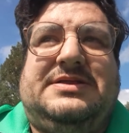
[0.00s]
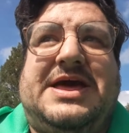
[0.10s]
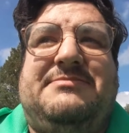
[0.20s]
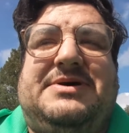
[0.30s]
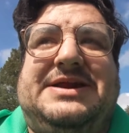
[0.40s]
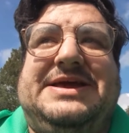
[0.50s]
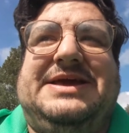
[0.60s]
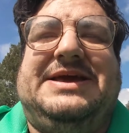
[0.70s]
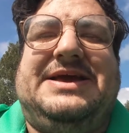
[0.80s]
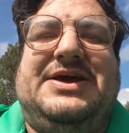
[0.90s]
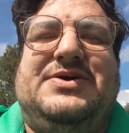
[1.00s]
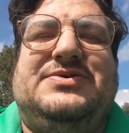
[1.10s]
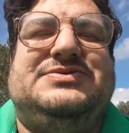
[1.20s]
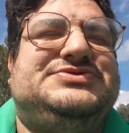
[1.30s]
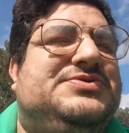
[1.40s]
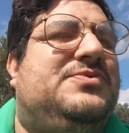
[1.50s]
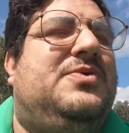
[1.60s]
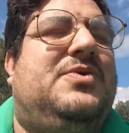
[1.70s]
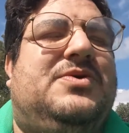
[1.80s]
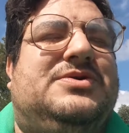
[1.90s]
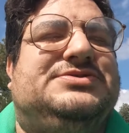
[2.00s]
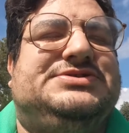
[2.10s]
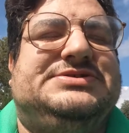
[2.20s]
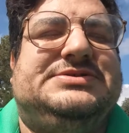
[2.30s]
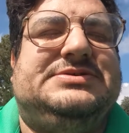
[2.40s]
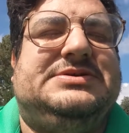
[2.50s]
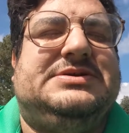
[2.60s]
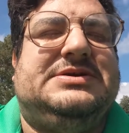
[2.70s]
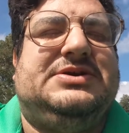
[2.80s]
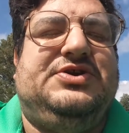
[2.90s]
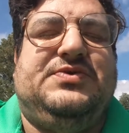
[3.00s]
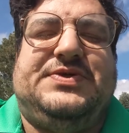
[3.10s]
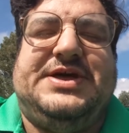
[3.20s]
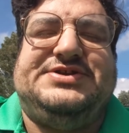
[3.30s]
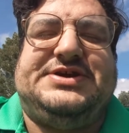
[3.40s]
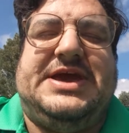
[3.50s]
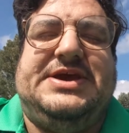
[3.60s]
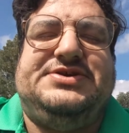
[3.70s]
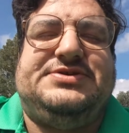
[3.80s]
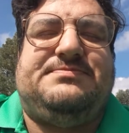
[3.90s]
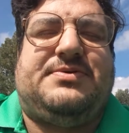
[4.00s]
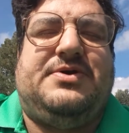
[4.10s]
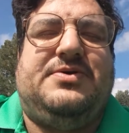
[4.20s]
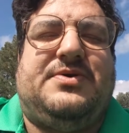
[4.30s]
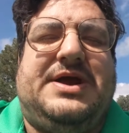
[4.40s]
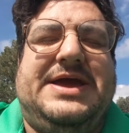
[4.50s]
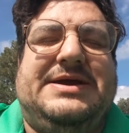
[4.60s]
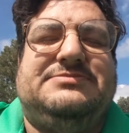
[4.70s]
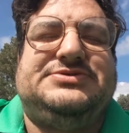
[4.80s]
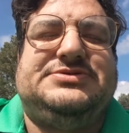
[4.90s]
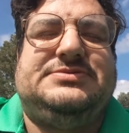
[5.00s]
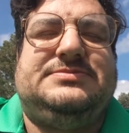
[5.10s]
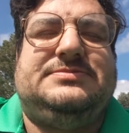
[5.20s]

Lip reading: that money goes towards youth education programs.